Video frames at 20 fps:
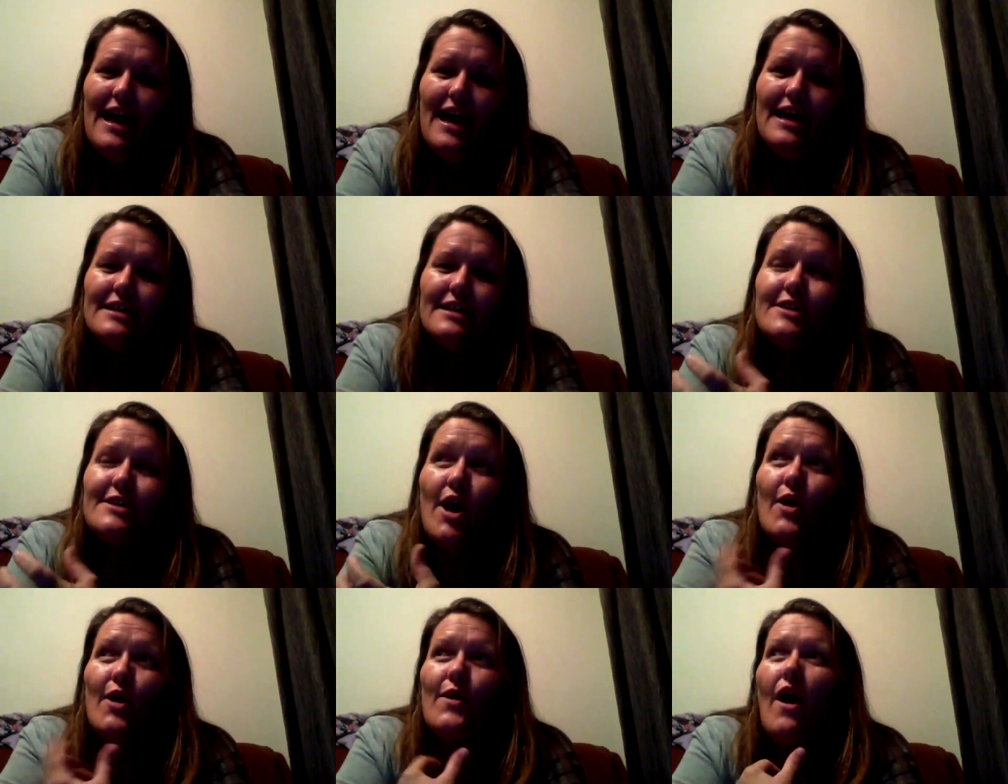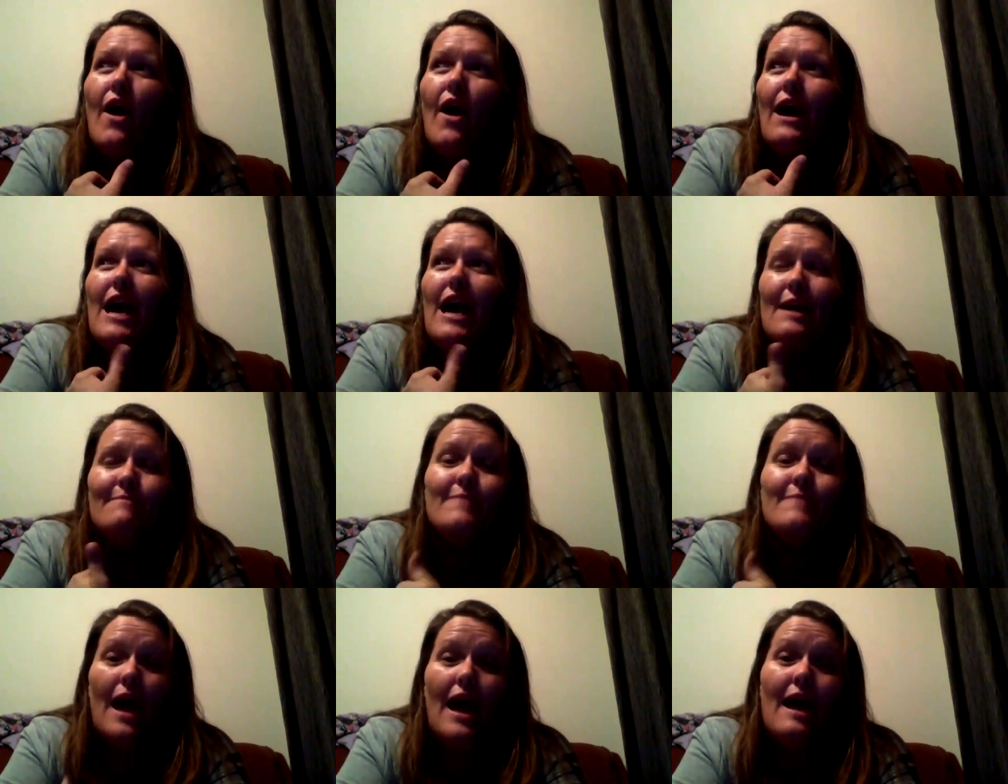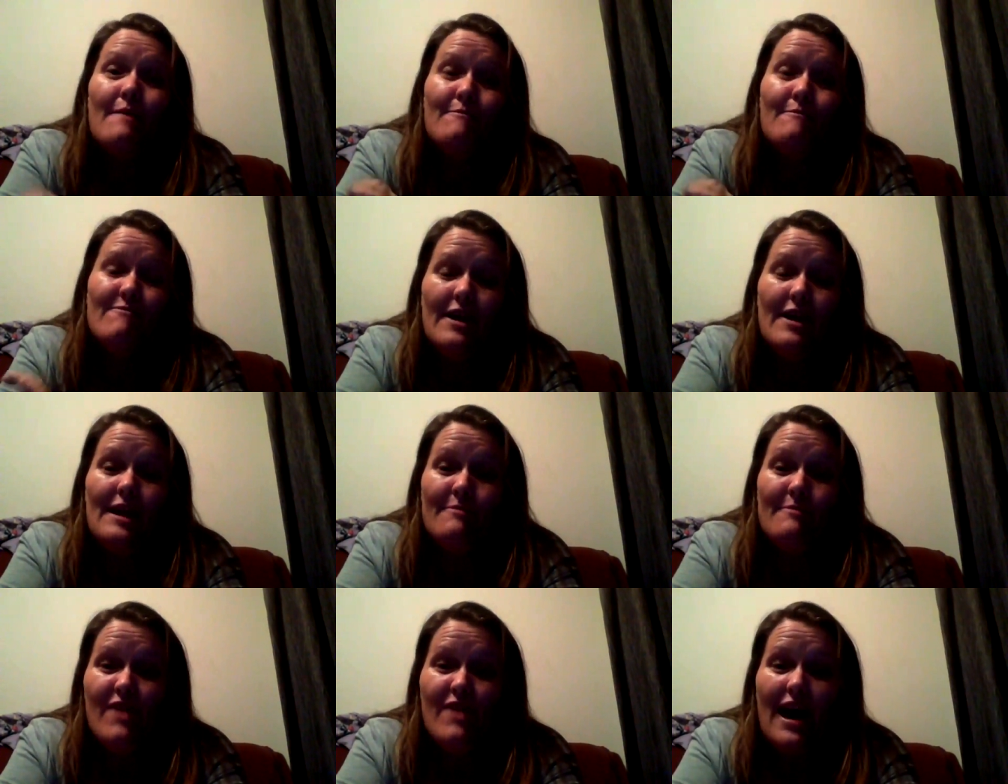Awesome. So I am
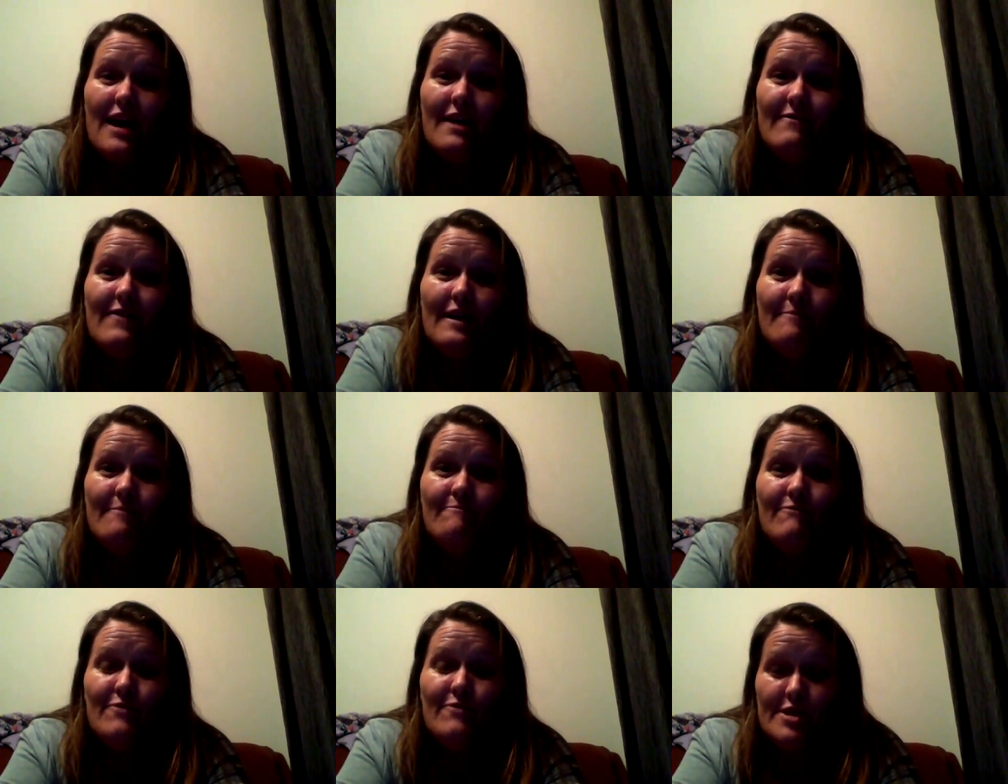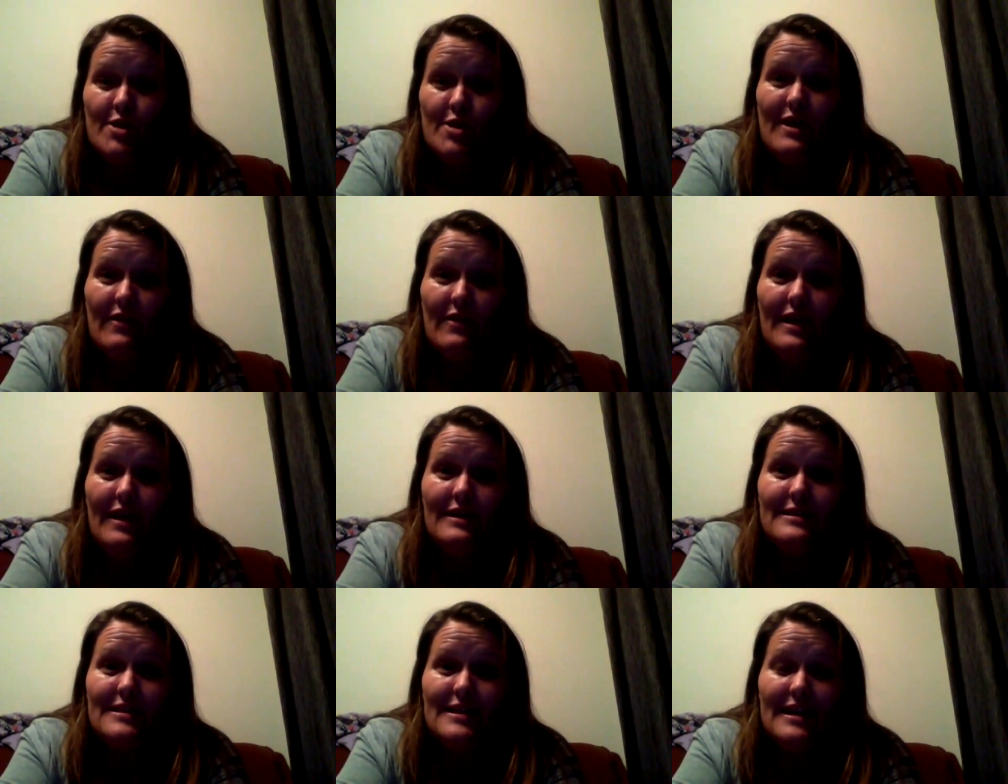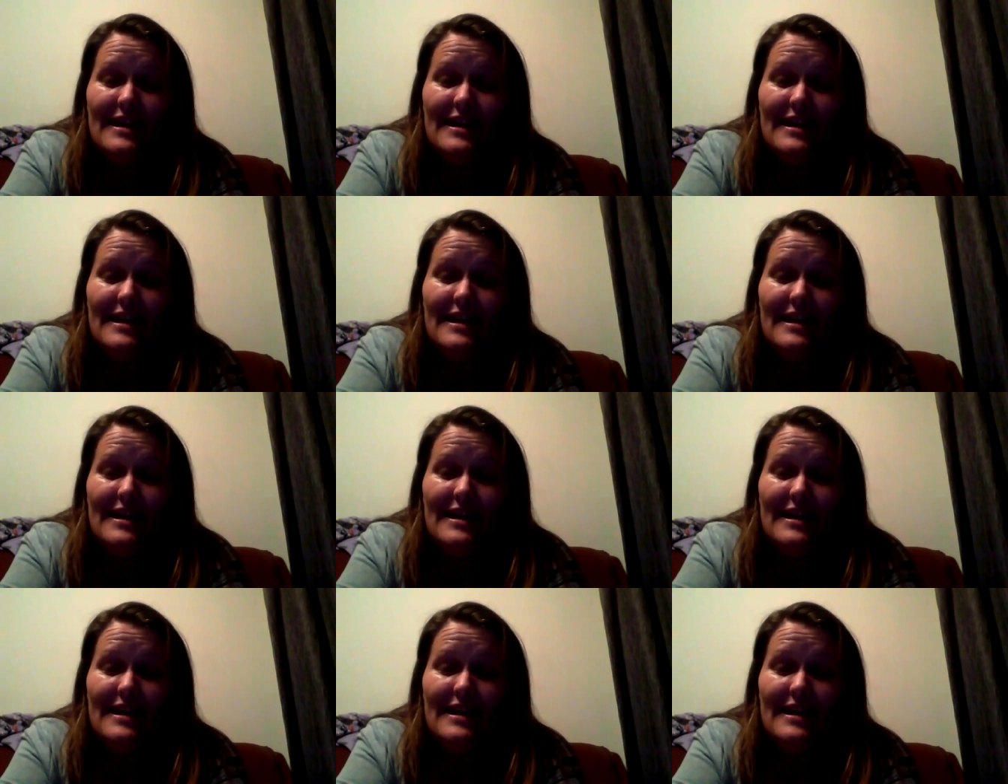really proud of him for doing this.